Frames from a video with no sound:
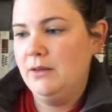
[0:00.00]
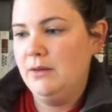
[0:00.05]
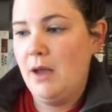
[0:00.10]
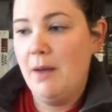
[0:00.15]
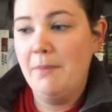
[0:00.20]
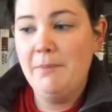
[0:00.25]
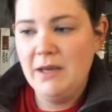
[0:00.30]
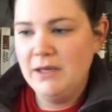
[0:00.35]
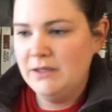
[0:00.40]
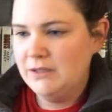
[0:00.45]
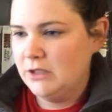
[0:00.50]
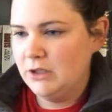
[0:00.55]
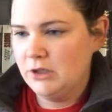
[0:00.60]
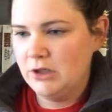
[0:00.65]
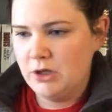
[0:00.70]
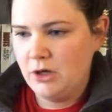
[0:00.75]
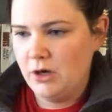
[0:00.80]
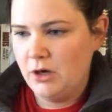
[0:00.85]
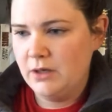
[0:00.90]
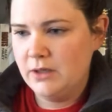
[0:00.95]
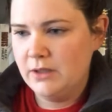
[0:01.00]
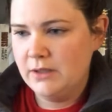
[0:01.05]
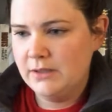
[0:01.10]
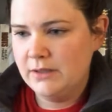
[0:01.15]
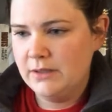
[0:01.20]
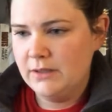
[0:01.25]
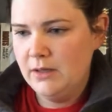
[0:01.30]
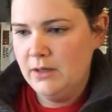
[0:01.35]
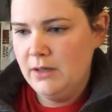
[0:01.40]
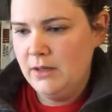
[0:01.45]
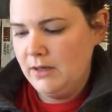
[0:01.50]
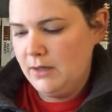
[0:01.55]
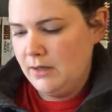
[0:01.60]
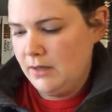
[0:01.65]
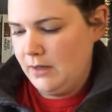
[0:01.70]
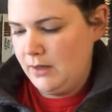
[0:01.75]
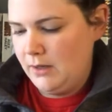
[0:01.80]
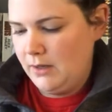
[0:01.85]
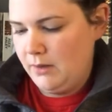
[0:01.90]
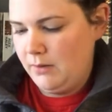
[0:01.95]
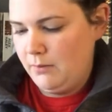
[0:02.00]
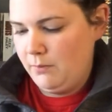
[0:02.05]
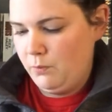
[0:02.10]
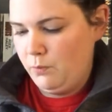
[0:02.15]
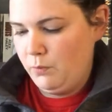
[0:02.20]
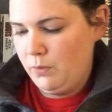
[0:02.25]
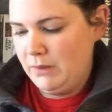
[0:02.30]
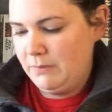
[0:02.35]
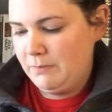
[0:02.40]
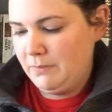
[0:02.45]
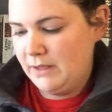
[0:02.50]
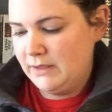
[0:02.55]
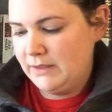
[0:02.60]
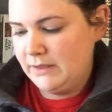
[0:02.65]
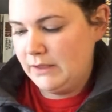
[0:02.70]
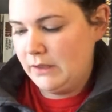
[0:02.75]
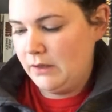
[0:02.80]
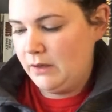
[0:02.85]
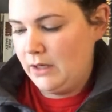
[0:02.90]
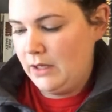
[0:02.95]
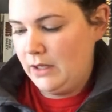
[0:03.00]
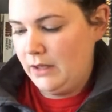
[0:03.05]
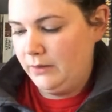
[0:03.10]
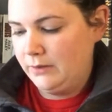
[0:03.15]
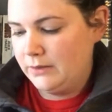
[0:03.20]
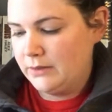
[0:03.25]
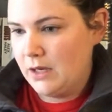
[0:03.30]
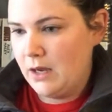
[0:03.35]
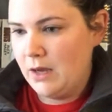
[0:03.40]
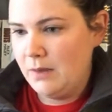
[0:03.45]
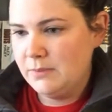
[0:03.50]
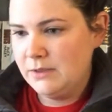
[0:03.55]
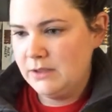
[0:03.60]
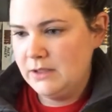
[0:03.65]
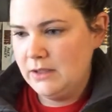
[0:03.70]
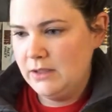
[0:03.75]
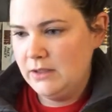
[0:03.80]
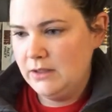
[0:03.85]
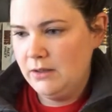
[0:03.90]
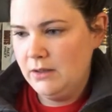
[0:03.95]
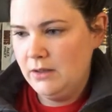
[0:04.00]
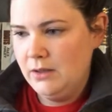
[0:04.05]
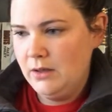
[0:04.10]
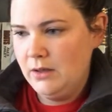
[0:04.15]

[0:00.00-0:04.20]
Amazing Sharks, um, written by Sarah L. Thompson.